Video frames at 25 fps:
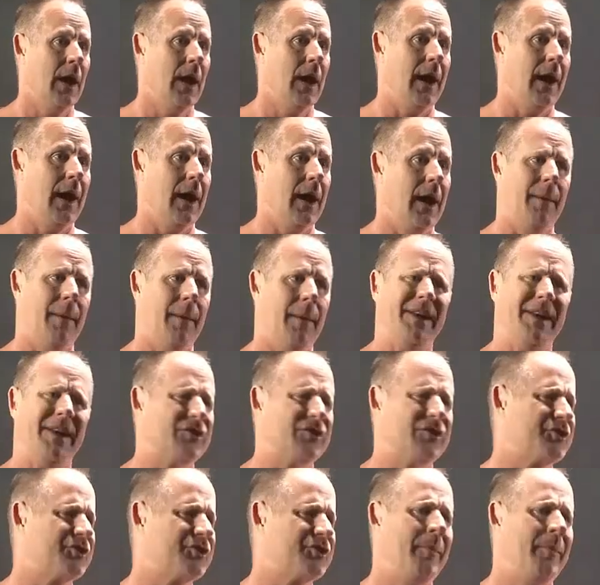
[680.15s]
I mean,
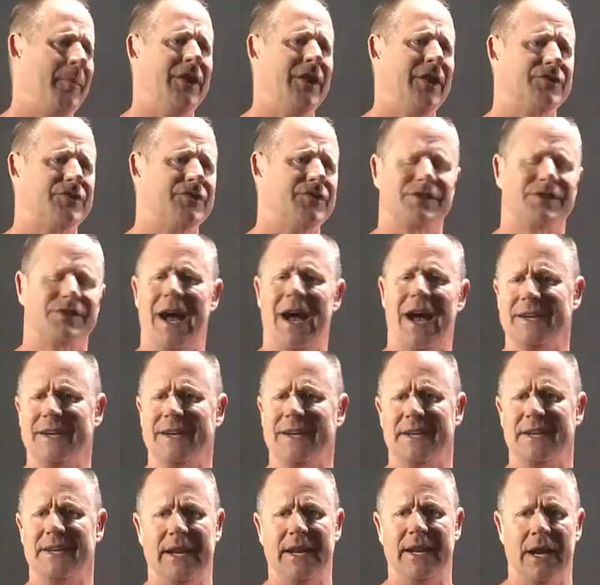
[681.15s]
there's so many uses.
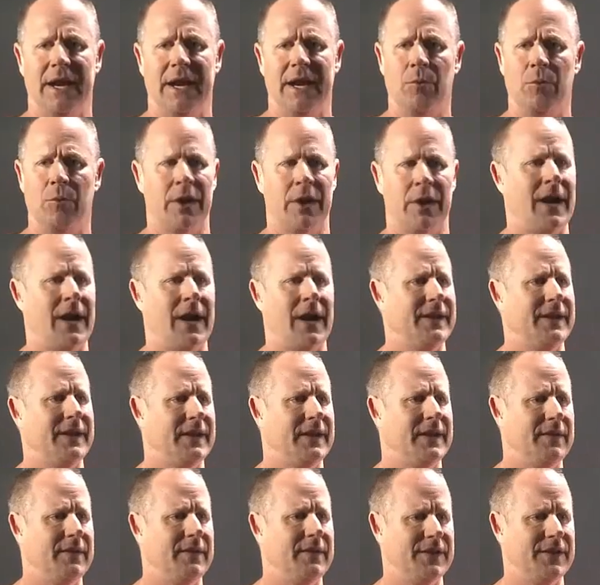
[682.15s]
IT, anyone in IT,
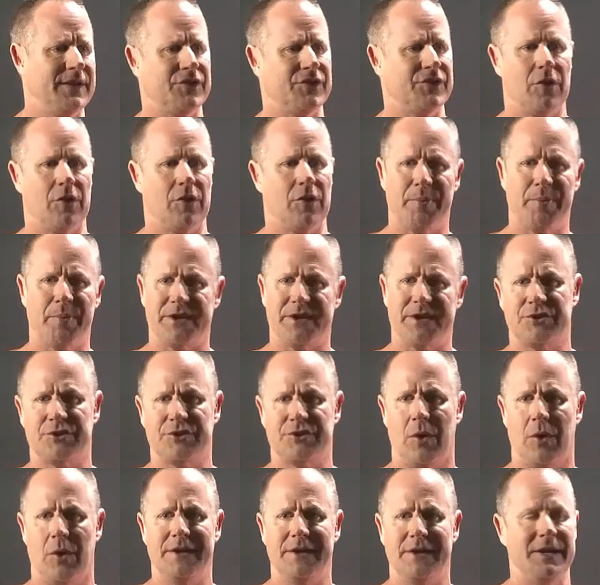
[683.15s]
these are your
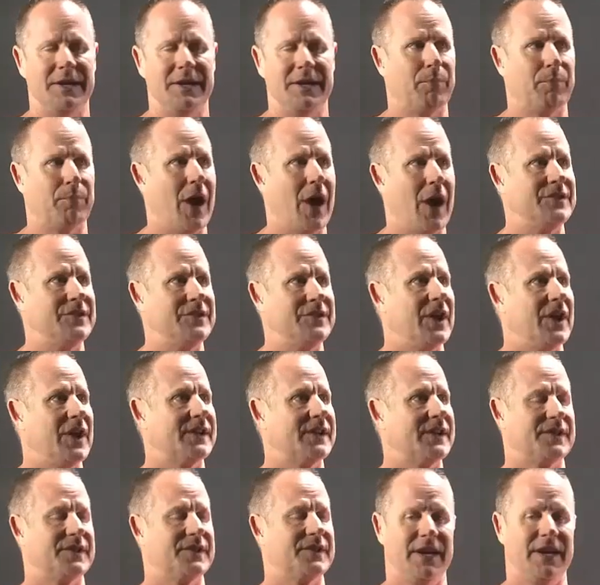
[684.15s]
potential IT projects.